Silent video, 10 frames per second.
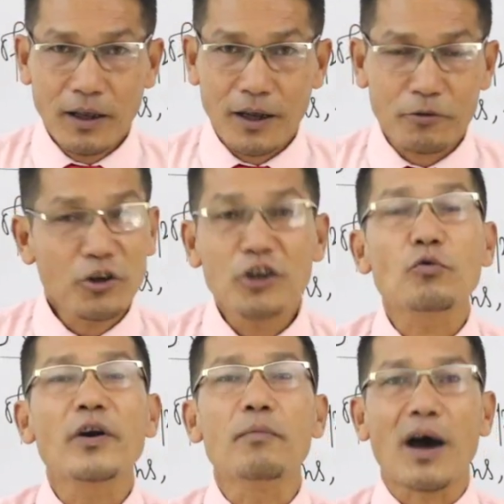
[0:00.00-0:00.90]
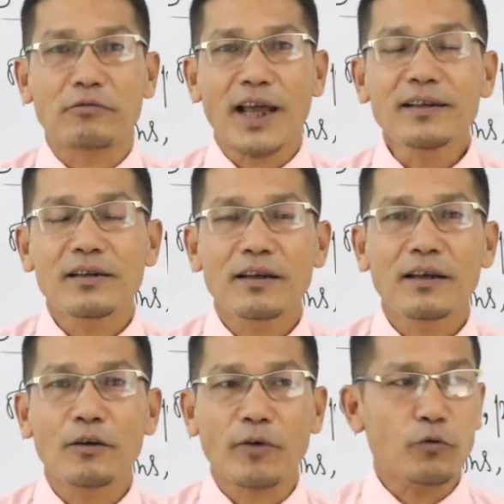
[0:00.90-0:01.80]
You don't need to worry about that.
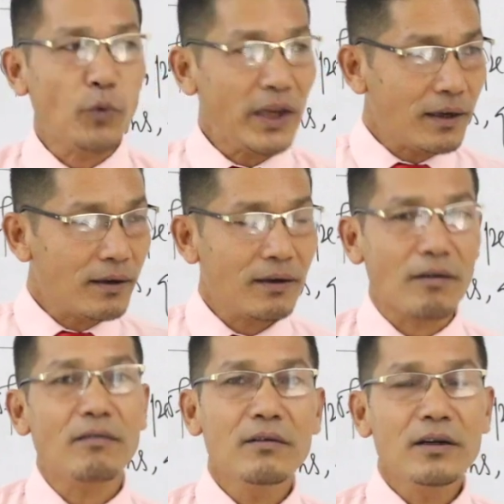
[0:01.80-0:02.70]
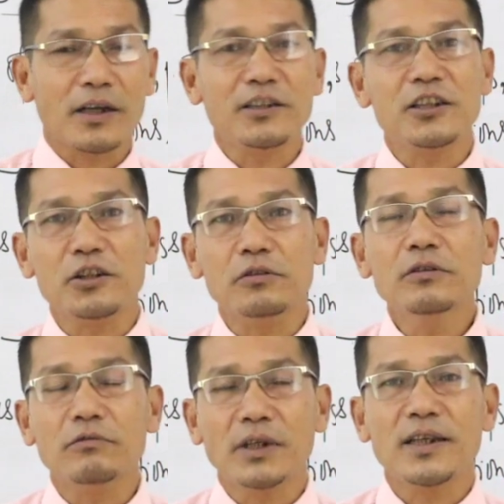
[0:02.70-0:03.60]
When we now continue
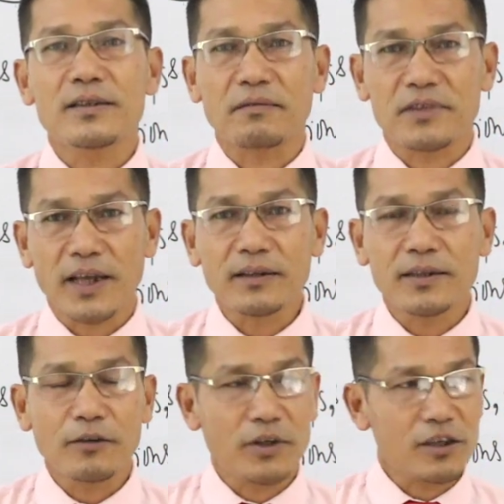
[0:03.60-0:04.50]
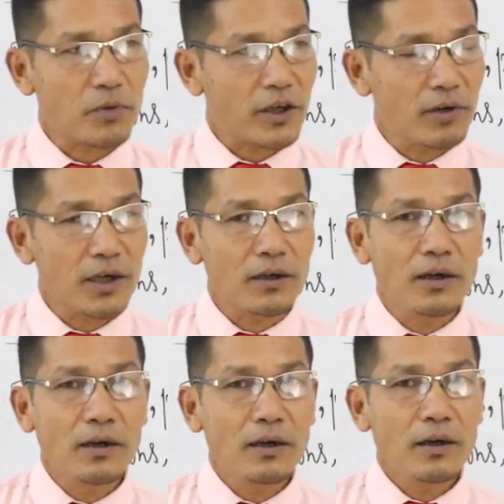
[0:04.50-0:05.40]
with this subject, with this particular
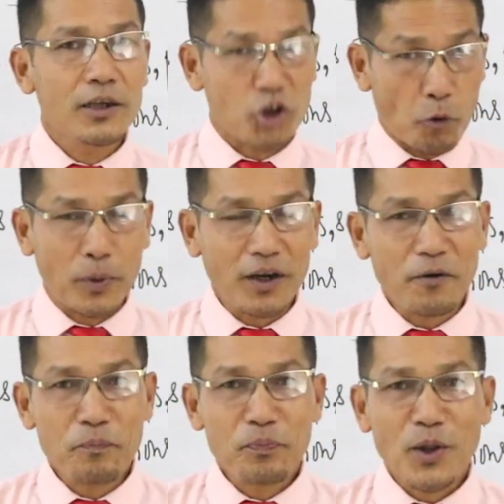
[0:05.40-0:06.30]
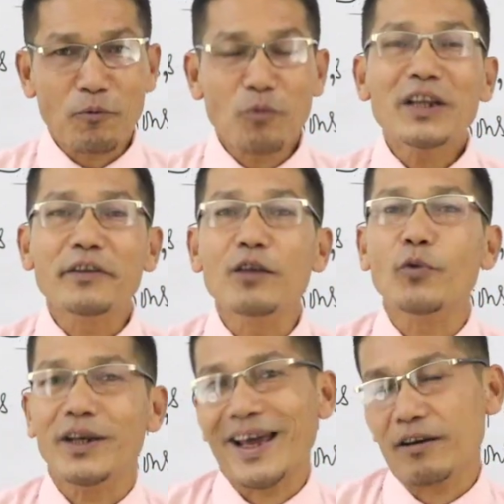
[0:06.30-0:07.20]
topic, we will deal
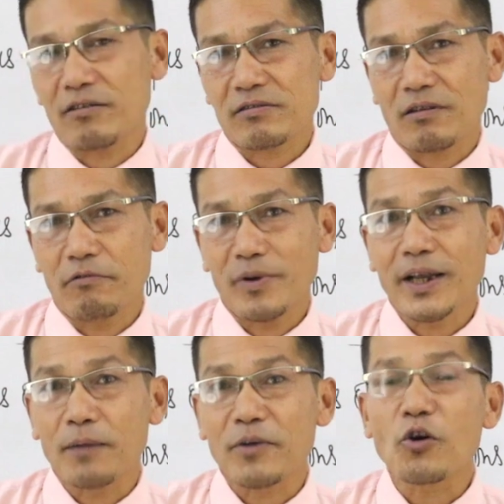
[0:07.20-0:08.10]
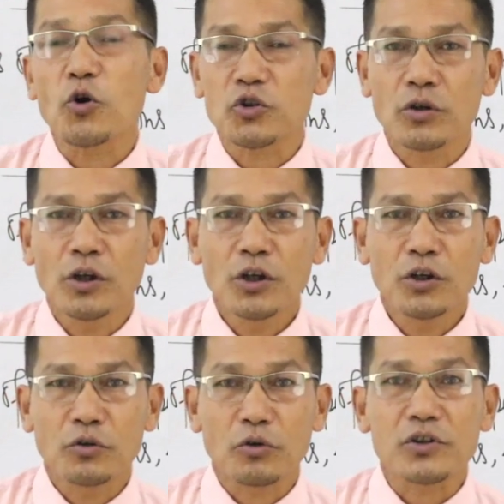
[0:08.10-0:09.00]
with that also. We will come across
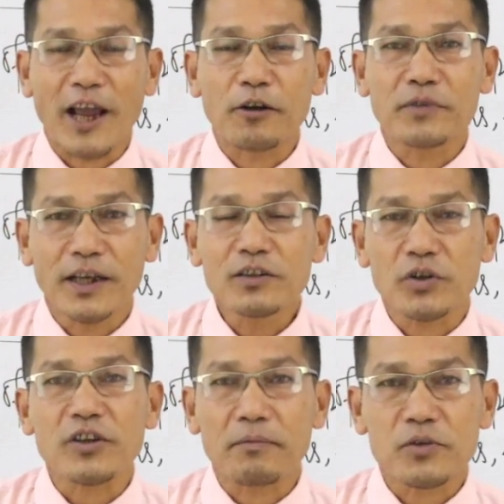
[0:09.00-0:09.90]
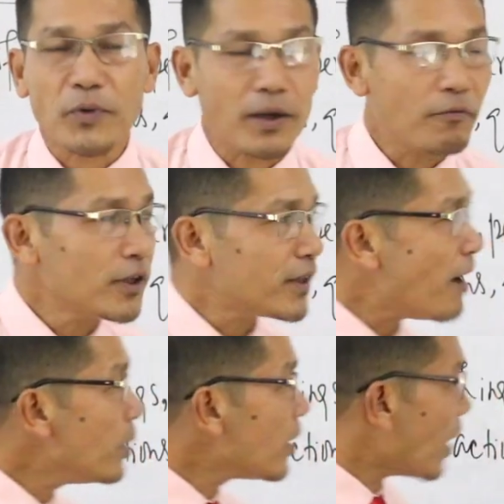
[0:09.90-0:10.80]
those kind of things which I am speaking. For the time being